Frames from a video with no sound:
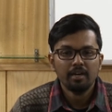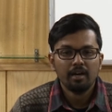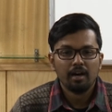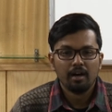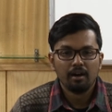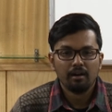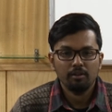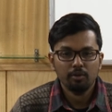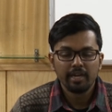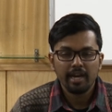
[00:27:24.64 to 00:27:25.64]

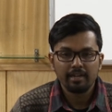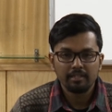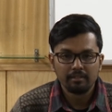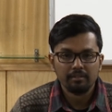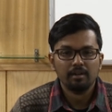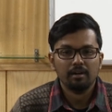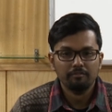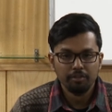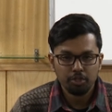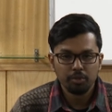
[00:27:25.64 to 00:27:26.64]
looking at the
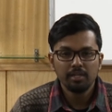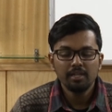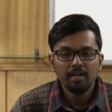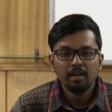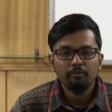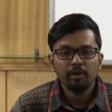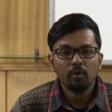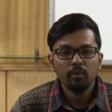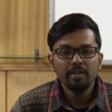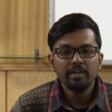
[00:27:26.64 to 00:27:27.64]
visual, will
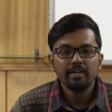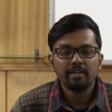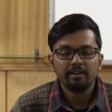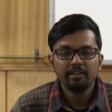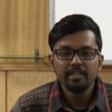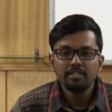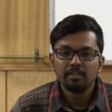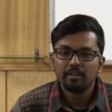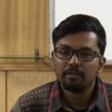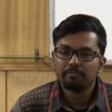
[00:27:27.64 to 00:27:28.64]
only read,
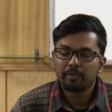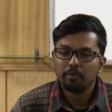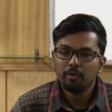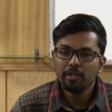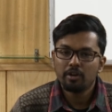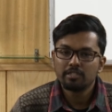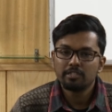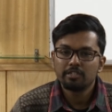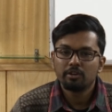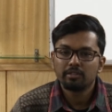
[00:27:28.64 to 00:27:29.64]
only
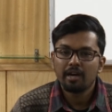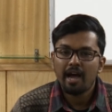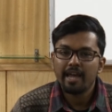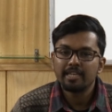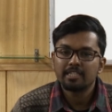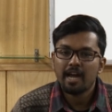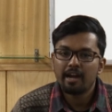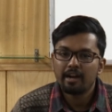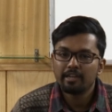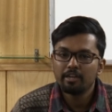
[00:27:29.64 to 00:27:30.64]
concentrate on the highest
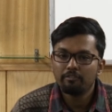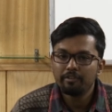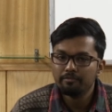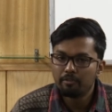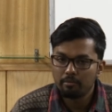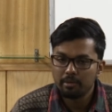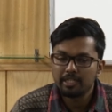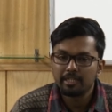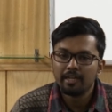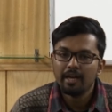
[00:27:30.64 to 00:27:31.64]
hierarchy of
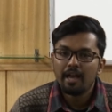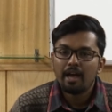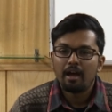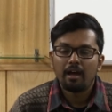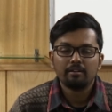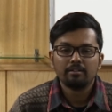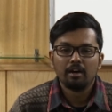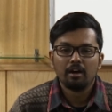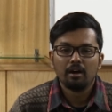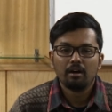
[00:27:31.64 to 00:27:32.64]
information, and
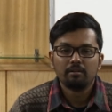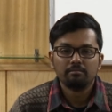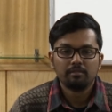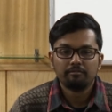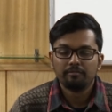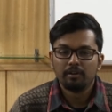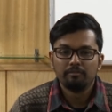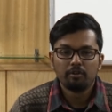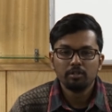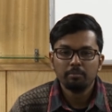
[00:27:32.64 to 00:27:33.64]

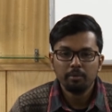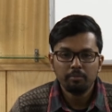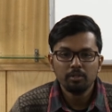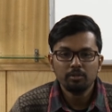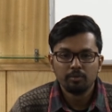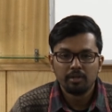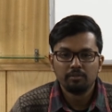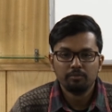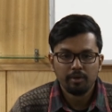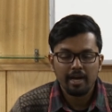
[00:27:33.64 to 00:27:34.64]
for the people
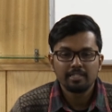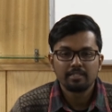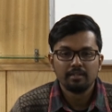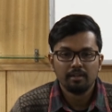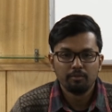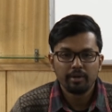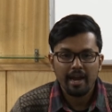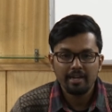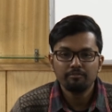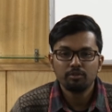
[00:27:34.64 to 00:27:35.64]
who
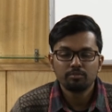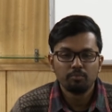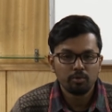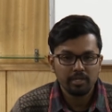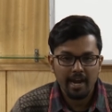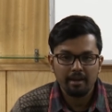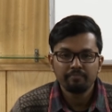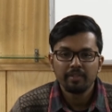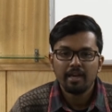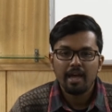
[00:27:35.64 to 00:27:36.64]
can devote more time
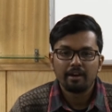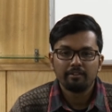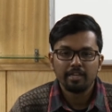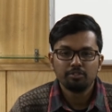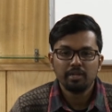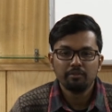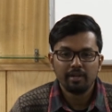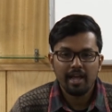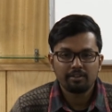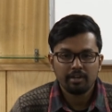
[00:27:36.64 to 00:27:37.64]
and gradually
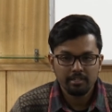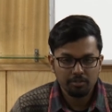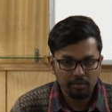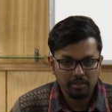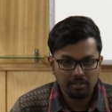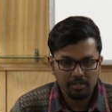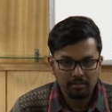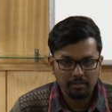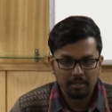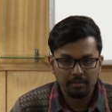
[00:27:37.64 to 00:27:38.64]
will attracted towards
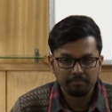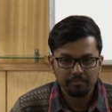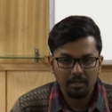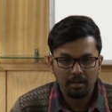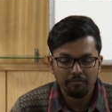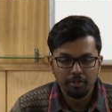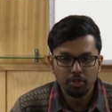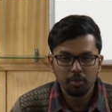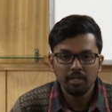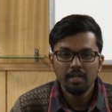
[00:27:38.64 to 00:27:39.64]
the
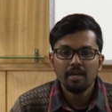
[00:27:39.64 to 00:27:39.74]
visual,